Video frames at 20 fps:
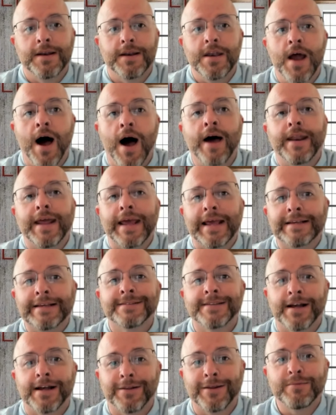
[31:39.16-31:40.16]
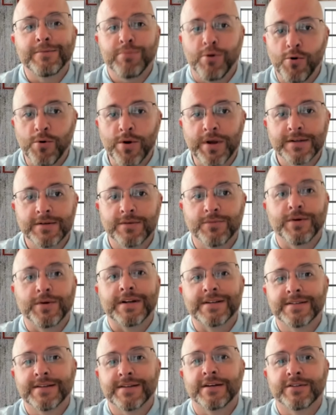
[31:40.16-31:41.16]
not a selling point when
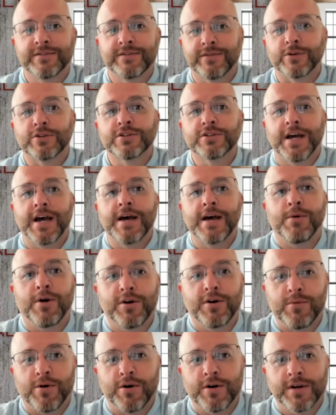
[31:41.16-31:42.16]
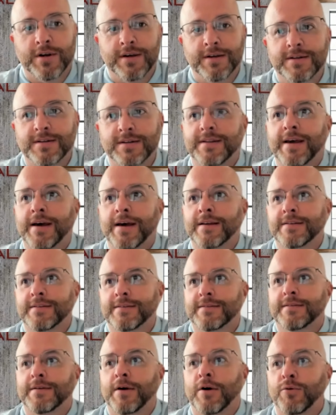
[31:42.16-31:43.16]
it says first time on market.
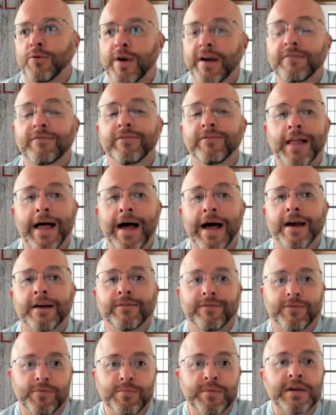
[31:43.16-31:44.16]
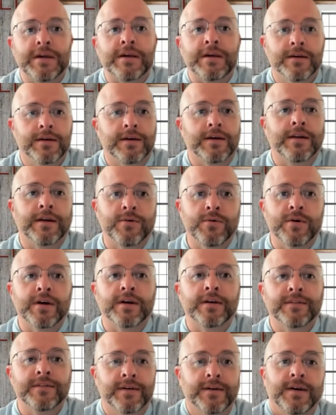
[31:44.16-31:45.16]
That's a red flag for me
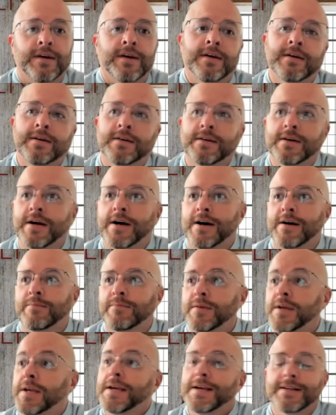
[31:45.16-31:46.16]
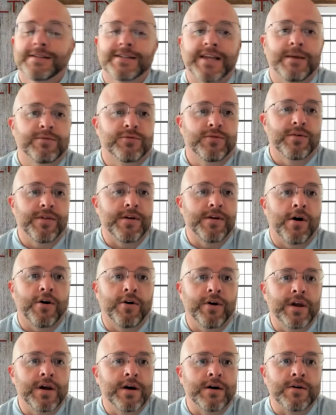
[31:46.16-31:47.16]
anyways. Same as with an
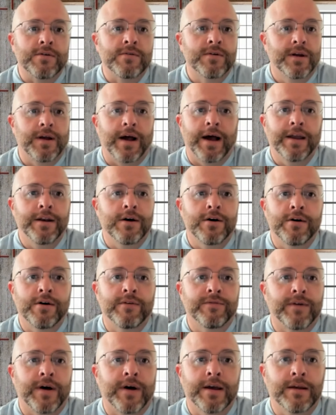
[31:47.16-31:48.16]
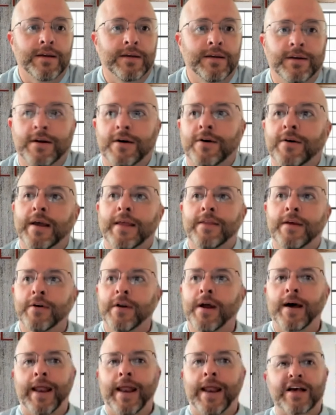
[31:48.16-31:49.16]
REO. I know if and they're
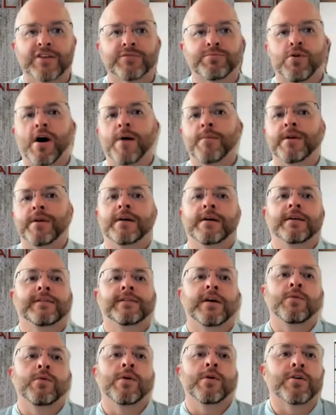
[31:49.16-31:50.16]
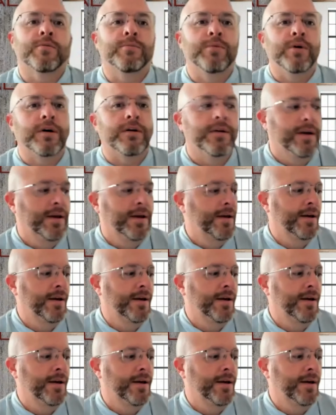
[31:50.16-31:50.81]
not as prominent as they were, but